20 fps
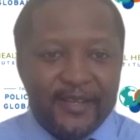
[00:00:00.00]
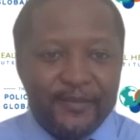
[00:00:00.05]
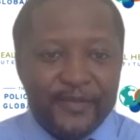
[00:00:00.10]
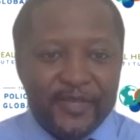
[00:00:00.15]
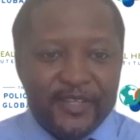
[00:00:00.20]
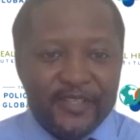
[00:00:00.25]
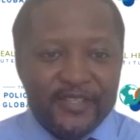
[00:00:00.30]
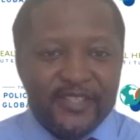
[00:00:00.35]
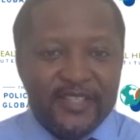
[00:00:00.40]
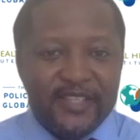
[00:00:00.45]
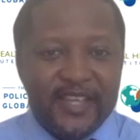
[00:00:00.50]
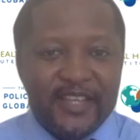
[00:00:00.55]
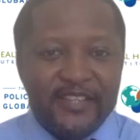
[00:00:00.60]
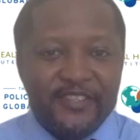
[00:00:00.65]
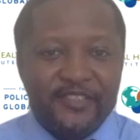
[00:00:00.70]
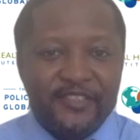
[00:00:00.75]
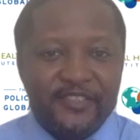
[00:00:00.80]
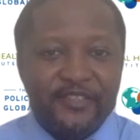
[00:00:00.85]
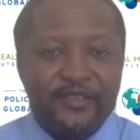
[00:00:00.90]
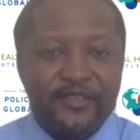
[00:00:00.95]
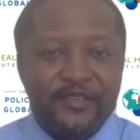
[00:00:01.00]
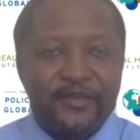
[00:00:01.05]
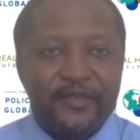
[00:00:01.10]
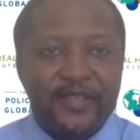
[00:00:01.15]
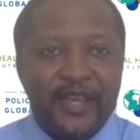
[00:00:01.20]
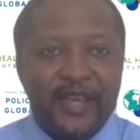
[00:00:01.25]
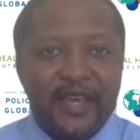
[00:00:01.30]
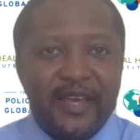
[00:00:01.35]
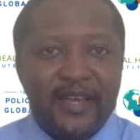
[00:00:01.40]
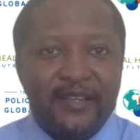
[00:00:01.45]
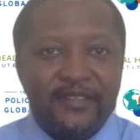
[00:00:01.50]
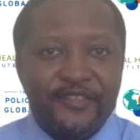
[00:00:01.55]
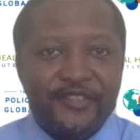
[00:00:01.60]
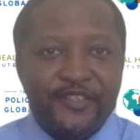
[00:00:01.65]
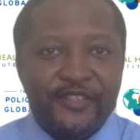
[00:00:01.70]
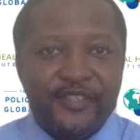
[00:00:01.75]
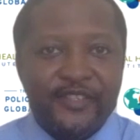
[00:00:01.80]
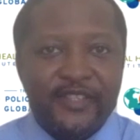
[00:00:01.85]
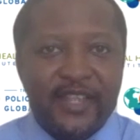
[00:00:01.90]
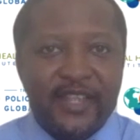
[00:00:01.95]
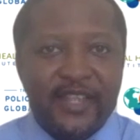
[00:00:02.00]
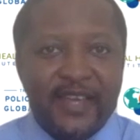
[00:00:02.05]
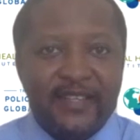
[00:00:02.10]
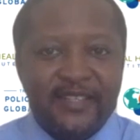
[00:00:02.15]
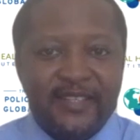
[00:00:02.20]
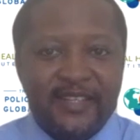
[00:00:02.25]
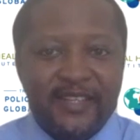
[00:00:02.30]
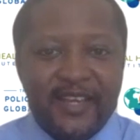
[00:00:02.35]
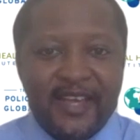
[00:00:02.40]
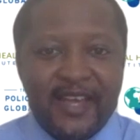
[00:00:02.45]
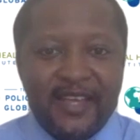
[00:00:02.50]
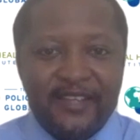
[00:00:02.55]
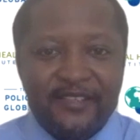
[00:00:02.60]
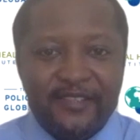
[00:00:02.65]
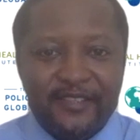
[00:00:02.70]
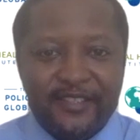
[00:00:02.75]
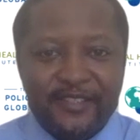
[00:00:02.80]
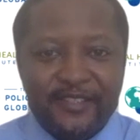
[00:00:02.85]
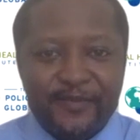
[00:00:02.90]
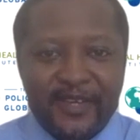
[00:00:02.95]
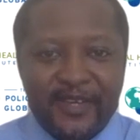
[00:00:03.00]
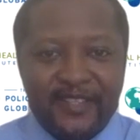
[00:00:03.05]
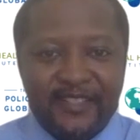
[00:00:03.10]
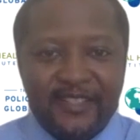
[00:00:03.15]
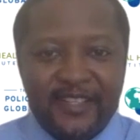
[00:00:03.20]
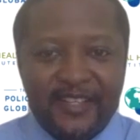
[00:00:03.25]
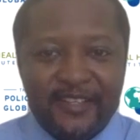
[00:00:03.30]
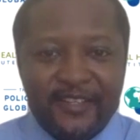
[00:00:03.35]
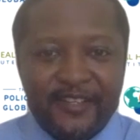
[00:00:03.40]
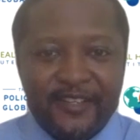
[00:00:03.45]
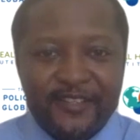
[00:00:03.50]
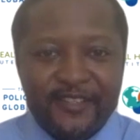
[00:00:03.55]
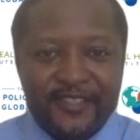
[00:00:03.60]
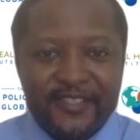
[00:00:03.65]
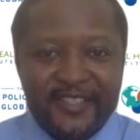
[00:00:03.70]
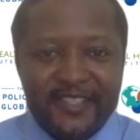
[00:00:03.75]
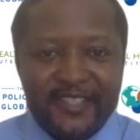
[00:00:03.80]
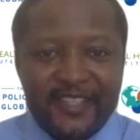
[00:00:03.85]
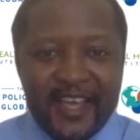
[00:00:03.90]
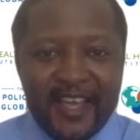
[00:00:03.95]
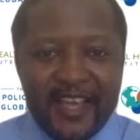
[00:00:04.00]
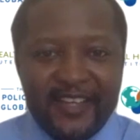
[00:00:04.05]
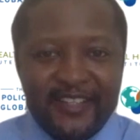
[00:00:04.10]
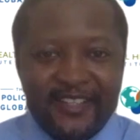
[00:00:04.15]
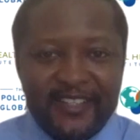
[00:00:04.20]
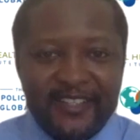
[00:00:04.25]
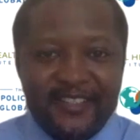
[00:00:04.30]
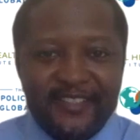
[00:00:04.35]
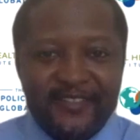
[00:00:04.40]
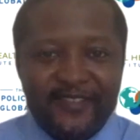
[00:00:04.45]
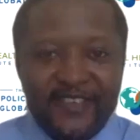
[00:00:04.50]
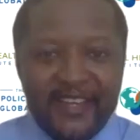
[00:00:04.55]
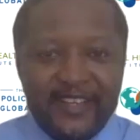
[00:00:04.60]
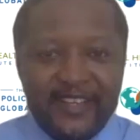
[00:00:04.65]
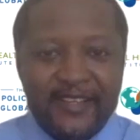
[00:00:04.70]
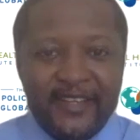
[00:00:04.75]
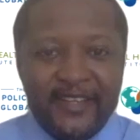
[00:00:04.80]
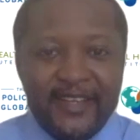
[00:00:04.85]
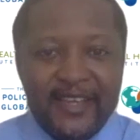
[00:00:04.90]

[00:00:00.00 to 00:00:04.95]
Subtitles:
because it lets you know that just lighting a candle is better than cursing the darkness, right?